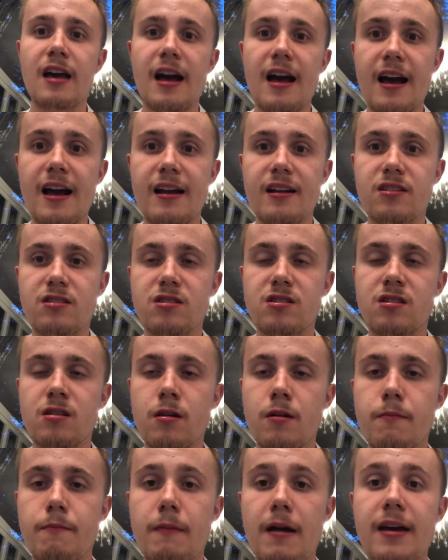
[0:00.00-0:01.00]
and
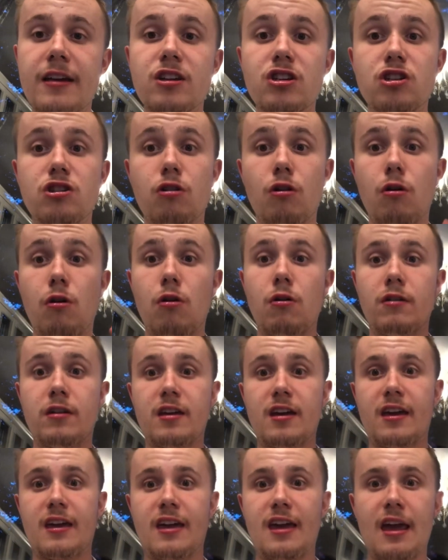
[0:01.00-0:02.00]
make sure
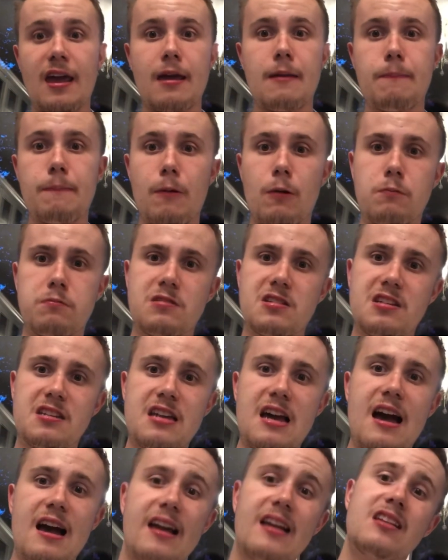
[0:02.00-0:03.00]
you keep up to
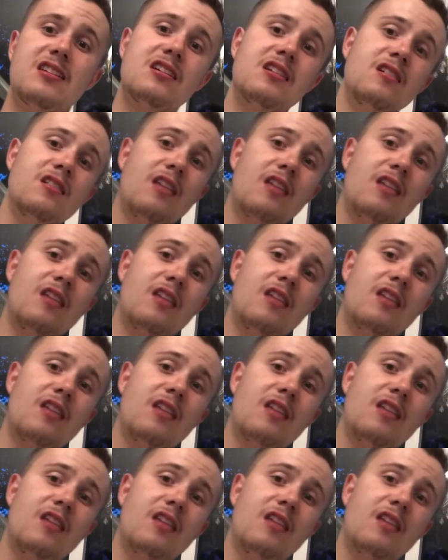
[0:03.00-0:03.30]
date